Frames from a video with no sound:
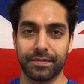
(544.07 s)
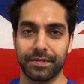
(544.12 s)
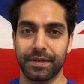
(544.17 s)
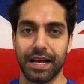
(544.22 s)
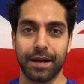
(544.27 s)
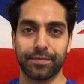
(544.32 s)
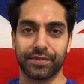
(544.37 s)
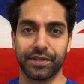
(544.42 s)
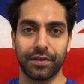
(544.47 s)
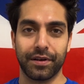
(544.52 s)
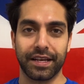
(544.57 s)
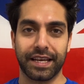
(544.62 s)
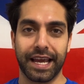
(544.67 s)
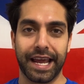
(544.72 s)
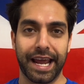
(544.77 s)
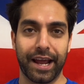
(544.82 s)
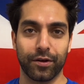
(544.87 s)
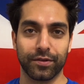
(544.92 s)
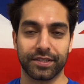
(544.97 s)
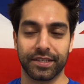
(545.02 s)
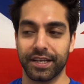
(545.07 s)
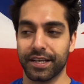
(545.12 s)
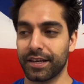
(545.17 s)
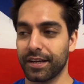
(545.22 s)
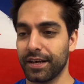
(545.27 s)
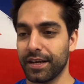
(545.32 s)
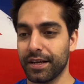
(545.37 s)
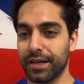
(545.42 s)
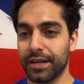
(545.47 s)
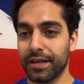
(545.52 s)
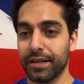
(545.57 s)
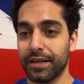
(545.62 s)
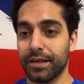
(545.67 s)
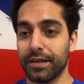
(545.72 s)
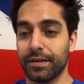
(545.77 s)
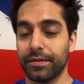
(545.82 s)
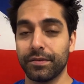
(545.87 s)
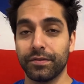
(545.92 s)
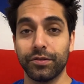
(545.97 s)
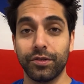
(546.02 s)
absolutely chaotic.
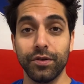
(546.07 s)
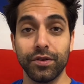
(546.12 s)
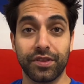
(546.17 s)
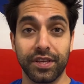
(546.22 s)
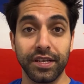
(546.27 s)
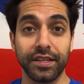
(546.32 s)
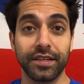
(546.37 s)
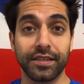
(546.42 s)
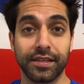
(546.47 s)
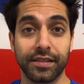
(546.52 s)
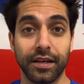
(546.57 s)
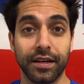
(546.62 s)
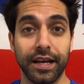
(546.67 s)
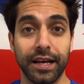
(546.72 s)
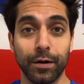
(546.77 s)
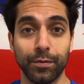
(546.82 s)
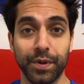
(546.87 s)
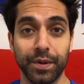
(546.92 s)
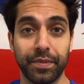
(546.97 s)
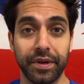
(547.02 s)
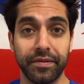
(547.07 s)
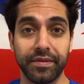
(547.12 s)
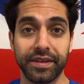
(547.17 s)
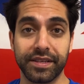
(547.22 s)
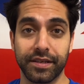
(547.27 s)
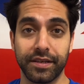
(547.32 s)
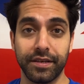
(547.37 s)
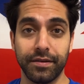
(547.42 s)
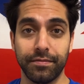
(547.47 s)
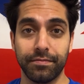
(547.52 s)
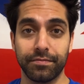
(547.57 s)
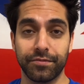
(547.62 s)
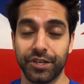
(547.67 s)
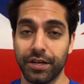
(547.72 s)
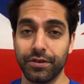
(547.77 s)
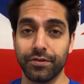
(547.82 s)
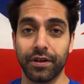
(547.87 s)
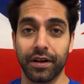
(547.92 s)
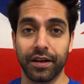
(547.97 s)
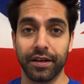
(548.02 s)
Do you think this is going to help the BBC?
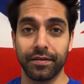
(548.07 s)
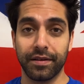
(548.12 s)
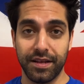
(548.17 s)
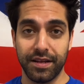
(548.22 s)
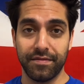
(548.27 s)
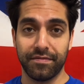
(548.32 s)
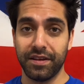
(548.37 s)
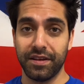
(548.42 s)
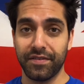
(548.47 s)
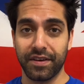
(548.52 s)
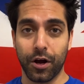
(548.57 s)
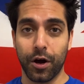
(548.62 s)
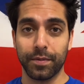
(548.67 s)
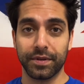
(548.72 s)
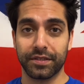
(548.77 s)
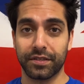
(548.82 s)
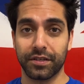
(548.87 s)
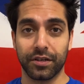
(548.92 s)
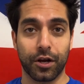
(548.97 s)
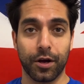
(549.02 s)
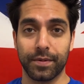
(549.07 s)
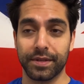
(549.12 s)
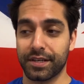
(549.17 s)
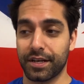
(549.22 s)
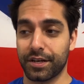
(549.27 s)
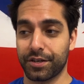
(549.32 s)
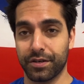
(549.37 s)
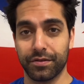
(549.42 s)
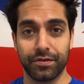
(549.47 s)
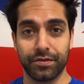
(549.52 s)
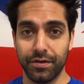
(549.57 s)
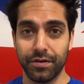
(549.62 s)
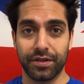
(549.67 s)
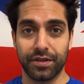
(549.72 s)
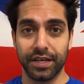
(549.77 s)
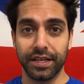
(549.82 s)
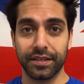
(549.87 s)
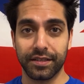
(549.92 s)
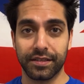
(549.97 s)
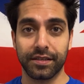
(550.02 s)
Genuinely, leave a comment in the comment section. Do you
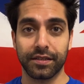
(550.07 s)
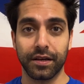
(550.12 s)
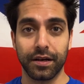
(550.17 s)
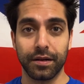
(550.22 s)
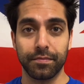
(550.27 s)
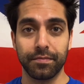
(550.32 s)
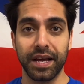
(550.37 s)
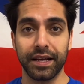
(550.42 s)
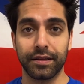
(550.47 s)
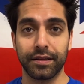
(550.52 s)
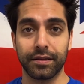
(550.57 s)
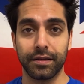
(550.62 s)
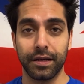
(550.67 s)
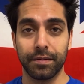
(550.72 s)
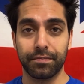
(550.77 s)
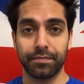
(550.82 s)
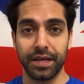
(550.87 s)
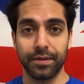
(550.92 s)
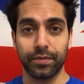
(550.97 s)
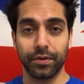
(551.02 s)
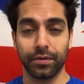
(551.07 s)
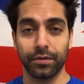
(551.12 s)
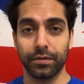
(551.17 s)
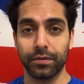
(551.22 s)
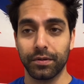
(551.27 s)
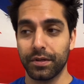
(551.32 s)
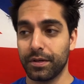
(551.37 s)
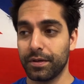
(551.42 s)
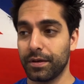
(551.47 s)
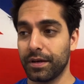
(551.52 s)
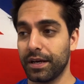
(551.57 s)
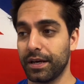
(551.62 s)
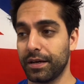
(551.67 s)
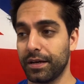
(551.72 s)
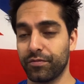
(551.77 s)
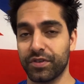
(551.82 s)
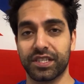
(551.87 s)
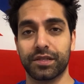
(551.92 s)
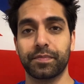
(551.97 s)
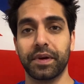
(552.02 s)
think this is going to make people
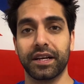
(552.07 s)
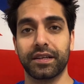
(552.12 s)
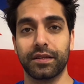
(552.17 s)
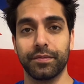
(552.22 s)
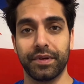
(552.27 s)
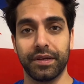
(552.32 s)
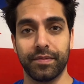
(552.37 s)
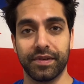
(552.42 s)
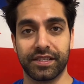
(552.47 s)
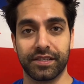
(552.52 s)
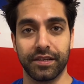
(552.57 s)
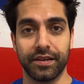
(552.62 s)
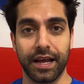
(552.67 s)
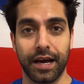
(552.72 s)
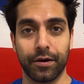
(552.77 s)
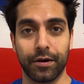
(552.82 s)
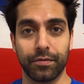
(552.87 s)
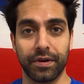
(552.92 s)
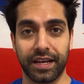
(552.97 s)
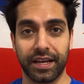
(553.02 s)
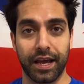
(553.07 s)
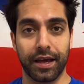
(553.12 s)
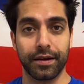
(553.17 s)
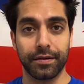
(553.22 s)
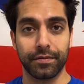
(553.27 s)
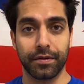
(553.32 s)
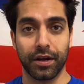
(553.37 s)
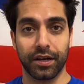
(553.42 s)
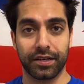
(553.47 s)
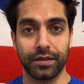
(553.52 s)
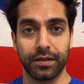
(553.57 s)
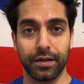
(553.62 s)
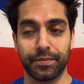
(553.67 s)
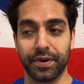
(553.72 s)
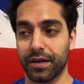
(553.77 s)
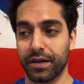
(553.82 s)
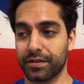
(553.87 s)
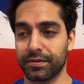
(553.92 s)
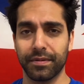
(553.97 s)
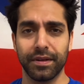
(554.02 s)
respect the BBC now again, like in the
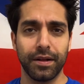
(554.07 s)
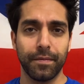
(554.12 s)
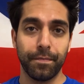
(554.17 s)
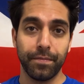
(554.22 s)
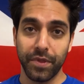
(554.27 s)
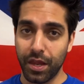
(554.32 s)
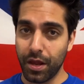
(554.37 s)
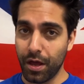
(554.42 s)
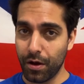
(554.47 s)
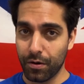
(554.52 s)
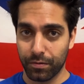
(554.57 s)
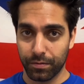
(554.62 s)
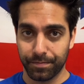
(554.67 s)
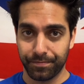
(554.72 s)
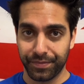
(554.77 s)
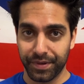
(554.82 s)
past? No.